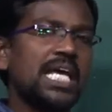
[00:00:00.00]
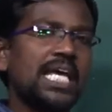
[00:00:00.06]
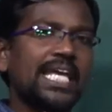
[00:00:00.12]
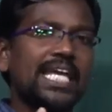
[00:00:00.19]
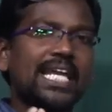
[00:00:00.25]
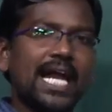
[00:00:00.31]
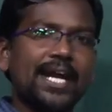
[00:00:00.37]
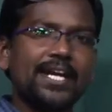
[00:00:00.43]

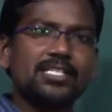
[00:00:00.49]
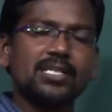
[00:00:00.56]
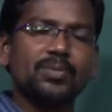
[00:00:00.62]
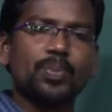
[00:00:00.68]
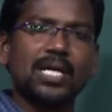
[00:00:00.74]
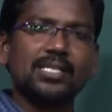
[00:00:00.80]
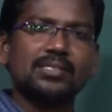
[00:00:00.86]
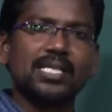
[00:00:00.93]
In addition
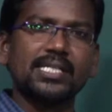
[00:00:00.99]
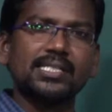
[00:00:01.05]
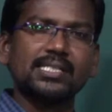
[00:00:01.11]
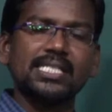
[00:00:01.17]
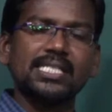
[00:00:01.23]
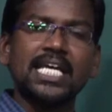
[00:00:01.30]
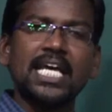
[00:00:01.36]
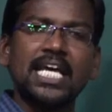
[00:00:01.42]

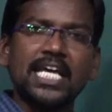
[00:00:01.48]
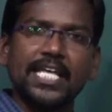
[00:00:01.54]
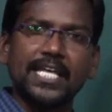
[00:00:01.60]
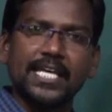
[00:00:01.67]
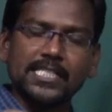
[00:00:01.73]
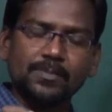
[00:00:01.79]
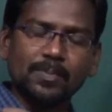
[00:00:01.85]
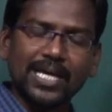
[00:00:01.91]
process,
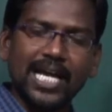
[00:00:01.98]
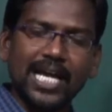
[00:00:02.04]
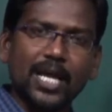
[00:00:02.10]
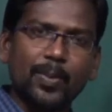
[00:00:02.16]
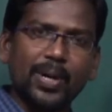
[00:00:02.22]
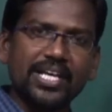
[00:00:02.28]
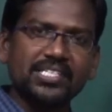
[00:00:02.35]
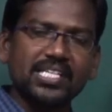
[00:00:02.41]
sp
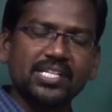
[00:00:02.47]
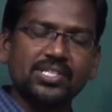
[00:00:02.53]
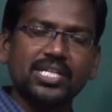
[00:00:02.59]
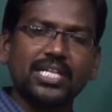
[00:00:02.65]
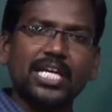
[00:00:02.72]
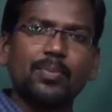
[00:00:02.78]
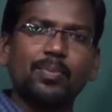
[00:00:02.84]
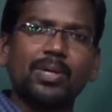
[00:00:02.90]

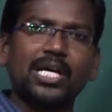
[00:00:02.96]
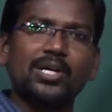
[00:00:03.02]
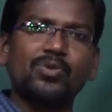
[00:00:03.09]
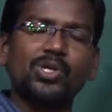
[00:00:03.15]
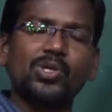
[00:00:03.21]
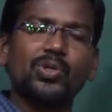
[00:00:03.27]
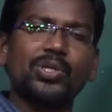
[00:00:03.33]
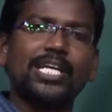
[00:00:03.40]
hybridization can be
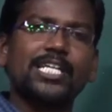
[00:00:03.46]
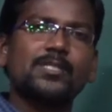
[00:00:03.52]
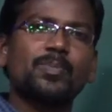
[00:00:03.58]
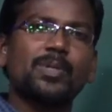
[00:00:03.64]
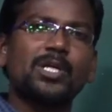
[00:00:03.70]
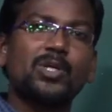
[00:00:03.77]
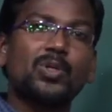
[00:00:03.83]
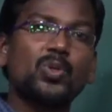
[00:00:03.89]
converted to
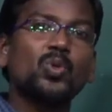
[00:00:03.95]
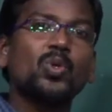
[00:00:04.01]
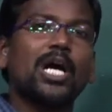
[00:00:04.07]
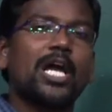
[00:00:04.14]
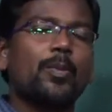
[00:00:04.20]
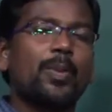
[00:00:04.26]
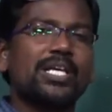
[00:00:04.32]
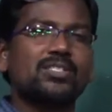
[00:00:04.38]
sp2
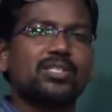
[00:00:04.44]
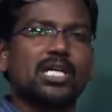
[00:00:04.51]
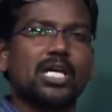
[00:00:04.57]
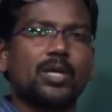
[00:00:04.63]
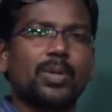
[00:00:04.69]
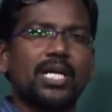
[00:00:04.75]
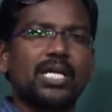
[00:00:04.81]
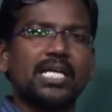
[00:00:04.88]
hybridized
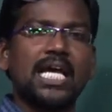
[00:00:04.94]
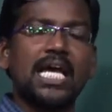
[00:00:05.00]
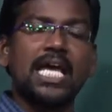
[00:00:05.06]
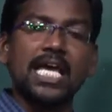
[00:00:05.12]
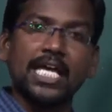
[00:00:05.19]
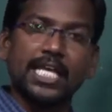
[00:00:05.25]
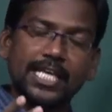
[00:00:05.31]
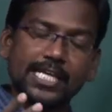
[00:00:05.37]
carbon.
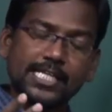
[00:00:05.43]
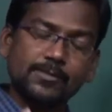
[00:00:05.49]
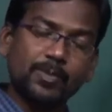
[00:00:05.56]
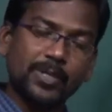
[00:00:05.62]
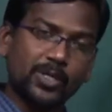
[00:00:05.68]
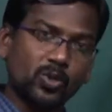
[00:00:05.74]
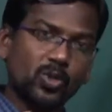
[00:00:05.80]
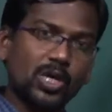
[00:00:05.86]

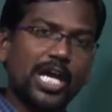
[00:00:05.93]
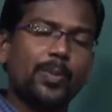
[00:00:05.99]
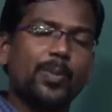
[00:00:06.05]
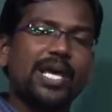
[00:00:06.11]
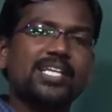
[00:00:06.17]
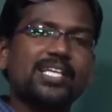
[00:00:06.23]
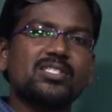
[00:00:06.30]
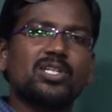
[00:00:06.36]
sp2
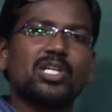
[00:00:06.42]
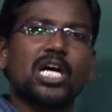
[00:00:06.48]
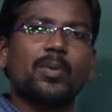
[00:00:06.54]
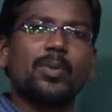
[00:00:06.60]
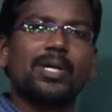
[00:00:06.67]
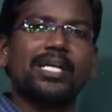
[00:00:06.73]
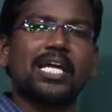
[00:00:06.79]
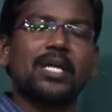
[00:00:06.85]
hybridized
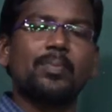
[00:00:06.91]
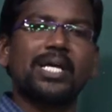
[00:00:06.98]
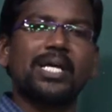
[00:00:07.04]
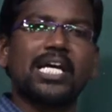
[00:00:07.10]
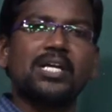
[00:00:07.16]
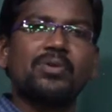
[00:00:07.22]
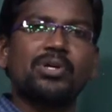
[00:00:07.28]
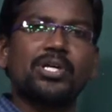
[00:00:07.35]
carbon can be
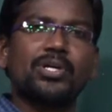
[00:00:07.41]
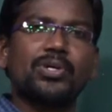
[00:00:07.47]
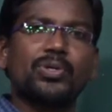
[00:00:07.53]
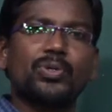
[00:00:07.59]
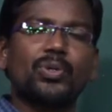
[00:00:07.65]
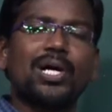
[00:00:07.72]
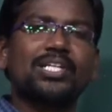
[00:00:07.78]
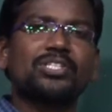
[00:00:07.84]
converted
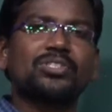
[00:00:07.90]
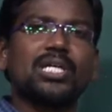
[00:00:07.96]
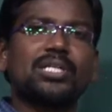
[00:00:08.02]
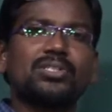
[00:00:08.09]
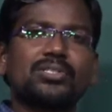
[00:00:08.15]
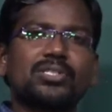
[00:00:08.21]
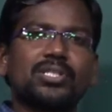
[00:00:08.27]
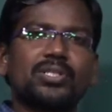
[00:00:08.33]
into or
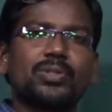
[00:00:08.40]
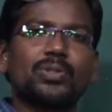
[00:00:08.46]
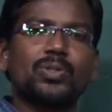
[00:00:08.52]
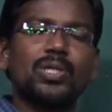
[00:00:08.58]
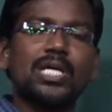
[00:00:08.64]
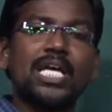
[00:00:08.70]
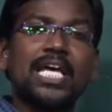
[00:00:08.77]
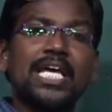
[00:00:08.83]
changes
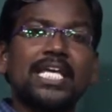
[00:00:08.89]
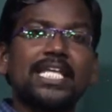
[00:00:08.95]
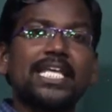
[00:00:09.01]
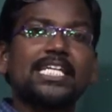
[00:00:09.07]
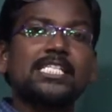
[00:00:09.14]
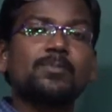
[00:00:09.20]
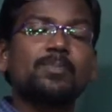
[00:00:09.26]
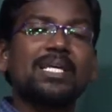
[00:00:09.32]
into
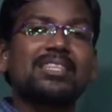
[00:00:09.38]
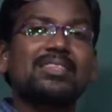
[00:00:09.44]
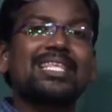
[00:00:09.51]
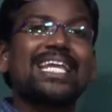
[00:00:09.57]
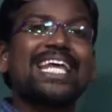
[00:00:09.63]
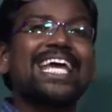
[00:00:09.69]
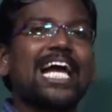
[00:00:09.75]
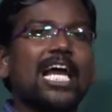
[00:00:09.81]
sp3
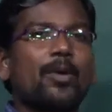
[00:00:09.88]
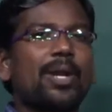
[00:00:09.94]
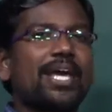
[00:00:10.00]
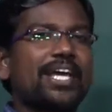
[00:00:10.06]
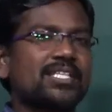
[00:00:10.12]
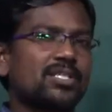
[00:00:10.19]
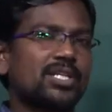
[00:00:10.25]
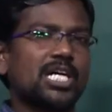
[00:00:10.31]

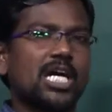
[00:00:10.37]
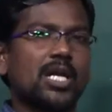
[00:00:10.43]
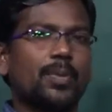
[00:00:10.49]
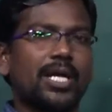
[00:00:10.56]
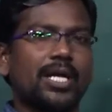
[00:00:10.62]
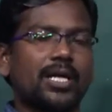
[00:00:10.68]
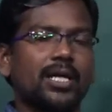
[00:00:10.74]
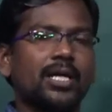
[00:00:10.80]
hybridized
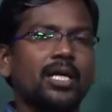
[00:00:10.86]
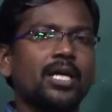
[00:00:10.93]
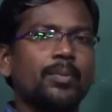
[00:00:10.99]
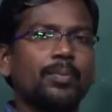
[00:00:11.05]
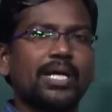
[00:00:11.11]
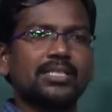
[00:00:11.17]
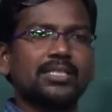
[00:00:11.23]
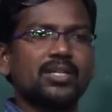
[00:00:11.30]
carbon
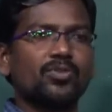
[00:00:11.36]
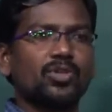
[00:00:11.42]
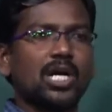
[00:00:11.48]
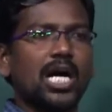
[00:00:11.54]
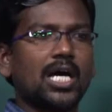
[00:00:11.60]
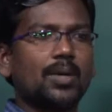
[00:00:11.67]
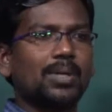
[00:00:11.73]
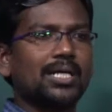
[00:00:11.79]
because of
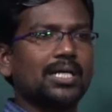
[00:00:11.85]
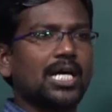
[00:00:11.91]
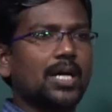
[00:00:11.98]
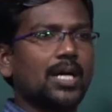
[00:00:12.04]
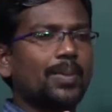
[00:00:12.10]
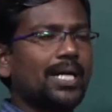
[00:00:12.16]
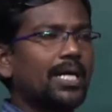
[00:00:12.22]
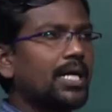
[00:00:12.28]

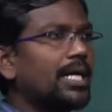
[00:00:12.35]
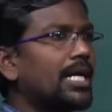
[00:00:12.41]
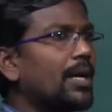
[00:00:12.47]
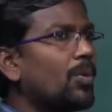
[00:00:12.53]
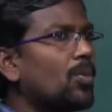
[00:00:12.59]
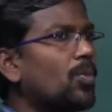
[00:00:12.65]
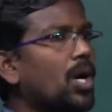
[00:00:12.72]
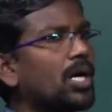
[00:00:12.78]
carbon-carbon
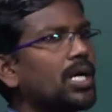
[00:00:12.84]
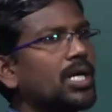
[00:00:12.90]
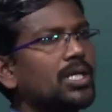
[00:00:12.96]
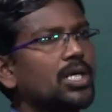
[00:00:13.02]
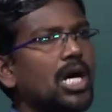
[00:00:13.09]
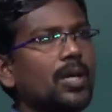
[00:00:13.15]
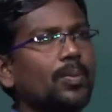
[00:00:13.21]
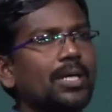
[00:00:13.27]
double bond or
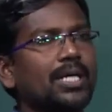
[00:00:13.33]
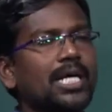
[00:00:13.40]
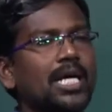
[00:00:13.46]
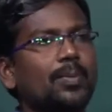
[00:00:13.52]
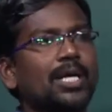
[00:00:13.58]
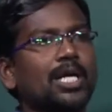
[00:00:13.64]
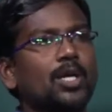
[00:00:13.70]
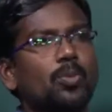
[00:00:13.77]

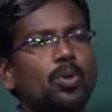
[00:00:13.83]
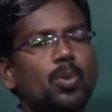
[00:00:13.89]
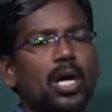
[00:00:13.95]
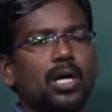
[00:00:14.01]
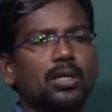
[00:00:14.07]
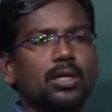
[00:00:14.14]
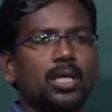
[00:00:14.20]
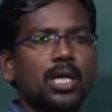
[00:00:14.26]
carbon-carbon triple
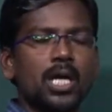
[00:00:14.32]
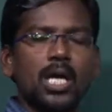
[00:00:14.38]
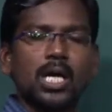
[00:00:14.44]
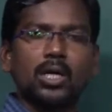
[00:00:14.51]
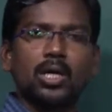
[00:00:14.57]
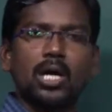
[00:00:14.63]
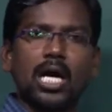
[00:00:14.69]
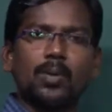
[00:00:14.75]
bond.
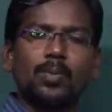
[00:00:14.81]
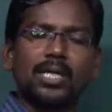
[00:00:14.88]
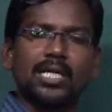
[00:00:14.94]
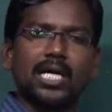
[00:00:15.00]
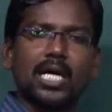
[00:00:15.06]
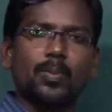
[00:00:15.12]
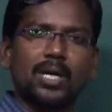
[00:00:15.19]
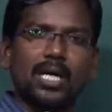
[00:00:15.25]

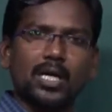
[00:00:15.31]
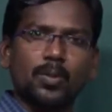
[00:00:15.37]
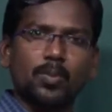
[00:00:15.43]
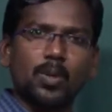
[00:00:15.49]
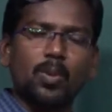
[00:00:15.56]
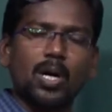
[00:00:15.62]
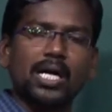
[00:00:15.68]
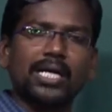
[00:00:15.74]
Carbon-carbon
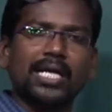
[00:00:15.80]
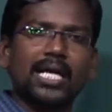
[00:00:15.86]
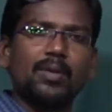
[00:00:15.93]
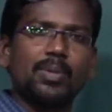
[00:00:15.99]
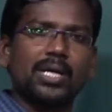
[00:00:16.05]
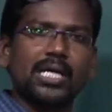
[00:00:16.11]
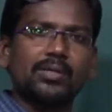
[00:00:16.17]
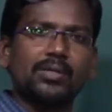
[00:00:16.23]
triple bond can
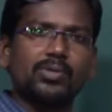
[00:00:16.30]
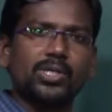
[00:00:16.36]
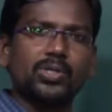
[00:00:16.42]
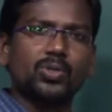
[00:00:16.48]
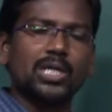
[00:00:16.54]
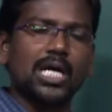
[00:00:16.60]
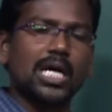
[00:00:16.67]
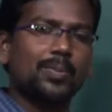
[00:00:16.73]
be converted
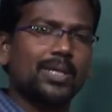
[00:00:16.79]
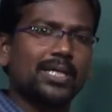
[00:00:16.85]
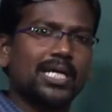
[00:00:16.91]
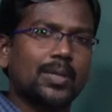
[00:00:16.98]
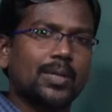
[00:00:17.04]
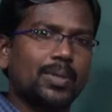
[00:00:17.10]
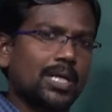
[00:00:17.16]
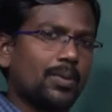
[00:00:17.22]
to
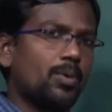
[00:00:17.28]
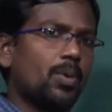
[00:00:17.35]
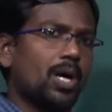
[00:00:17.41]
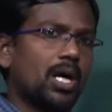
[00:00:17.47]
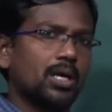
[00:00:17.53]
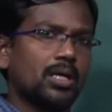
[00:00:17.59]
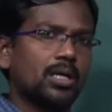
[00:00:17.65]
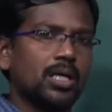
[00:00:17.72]
carbon-carbon double
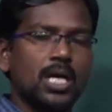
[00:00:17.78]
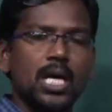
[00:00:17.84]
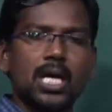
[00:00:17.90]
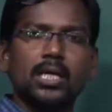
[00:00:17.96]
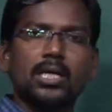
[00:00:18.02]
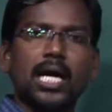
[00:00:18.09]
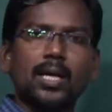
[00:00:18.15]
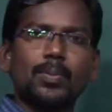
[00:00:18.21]
bond.
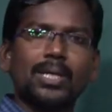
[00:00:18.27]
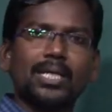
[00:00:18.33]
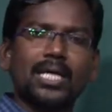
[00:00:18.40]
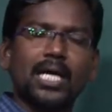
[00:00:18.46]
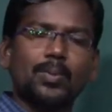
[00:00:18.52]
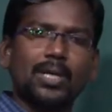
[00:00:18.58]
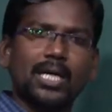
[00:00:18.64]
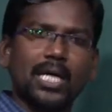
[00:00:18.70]

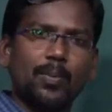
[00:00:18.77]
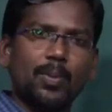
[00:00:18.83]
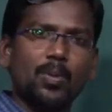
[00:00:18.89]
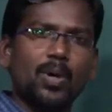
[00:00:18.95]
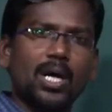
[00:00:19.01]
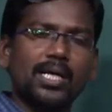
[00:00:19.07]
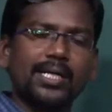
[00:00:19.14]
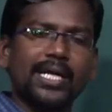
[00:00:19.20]
Carbon-carbon double
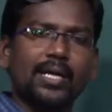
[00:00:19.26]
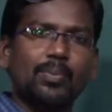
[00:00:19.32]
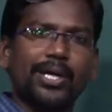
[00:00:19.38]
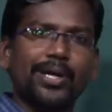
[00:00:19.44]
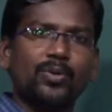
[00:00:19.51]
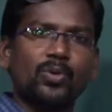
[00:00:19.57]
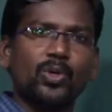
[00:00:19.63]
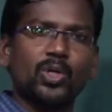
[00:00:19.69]
bond can be
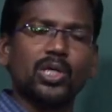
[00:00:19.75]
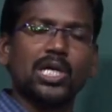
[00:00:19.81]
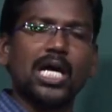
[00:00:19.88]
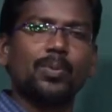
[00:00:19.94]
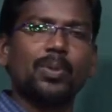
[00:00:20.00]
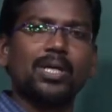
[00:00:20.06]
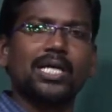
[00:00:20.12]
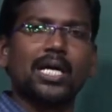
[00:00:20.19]
converted to
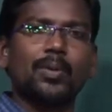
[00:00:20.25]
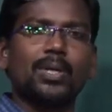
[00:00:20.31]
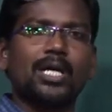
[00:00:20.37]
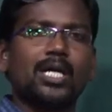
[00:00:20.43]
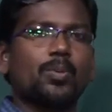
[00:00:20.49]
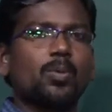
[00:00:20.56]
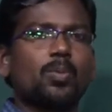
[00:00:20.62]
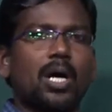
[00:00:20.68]
carbon-carbon
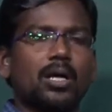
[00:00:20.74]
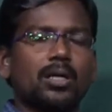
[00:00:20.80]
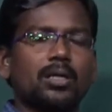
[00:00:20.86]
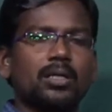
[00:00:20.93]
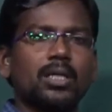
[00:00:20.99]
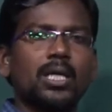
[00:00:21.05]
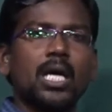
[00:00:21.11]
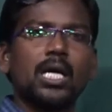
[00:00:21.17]
triple
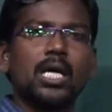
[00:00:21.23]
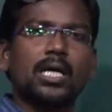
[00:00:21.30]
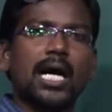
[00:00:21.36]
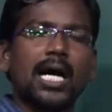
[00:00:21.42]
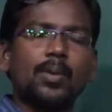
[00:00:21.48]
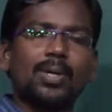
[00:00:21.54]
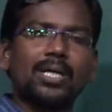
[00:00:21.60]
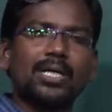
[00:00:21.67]
bond.
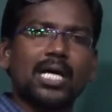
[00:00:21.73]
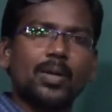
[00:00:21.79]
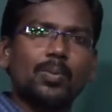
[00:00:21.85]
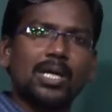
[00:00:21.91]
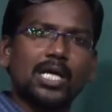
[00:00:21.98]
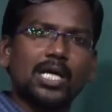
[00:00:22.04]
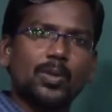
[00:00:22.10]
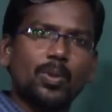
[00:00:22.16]

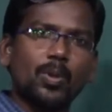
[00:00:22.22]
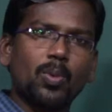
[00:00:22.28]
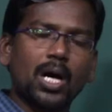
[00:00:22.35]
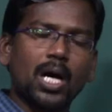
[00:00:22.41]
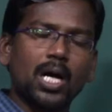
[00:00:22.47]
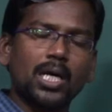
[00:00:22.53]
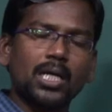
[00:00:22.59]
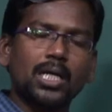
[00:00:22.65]
Carbon-carbon triple
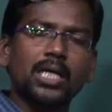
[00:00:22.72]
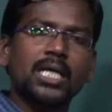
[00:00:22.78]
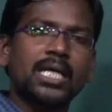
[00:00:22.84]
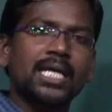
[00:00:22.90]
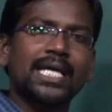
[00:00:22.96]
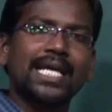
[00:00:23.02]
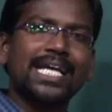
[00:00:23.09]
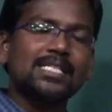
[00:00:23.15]
bond,
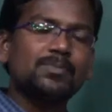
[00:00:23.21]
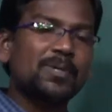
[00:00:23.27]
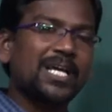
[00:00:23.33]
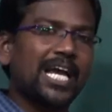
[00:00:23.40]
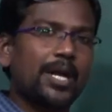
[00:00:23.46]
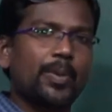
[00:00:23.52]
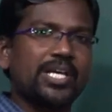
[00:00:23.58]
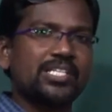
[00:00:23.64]
sp
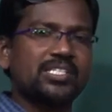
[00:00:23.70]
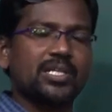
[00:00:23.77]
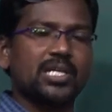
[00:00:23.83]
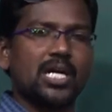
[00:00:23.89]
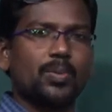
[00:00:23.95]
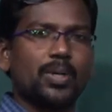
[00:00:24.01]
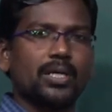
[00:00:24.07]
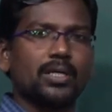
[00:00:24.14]
hybridized
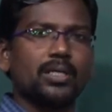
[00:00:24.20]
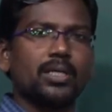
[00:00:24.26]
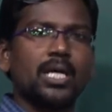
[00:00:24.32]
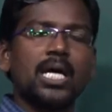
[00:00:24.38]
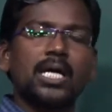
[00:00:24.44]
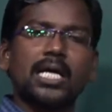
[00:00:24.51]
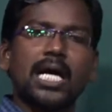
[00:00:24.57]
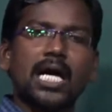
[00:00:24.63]
carbon.
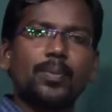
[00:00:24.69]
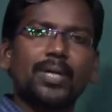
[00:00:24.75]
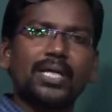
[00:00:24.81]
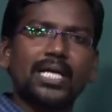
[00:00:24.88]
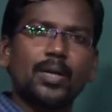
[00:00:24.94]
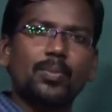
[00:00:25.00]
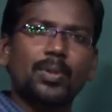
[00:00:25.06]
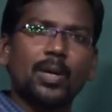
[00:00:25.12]

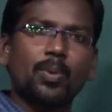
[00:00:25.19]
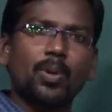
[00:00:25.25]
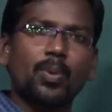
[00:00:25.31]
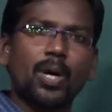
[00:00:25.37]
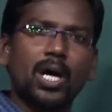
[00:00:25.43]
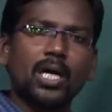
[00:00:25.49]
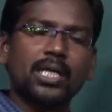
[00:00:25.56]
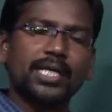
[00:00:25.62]
Carbon-carbon double
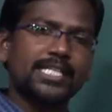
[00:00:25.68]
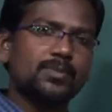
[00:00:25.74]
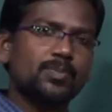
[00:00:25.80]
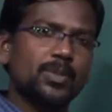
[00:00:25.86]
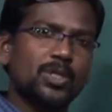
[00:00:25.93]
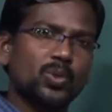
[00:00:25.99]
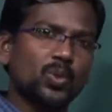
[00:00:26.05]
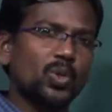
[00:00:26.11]
bond,
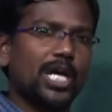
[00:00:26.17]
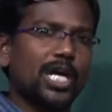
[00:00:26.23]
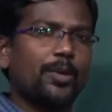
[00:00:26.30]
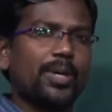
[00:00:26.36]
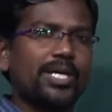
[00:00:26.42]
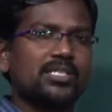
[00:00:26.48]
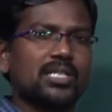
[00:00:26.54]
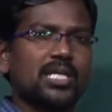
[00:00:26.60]
sp2
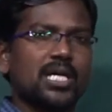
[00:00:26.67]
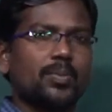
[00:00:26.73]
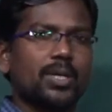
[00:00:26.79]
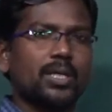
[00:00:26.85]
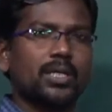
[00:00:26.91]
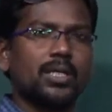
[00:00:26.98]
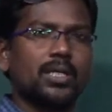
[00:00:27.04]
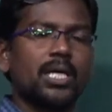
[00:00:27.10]
hybridized carbon.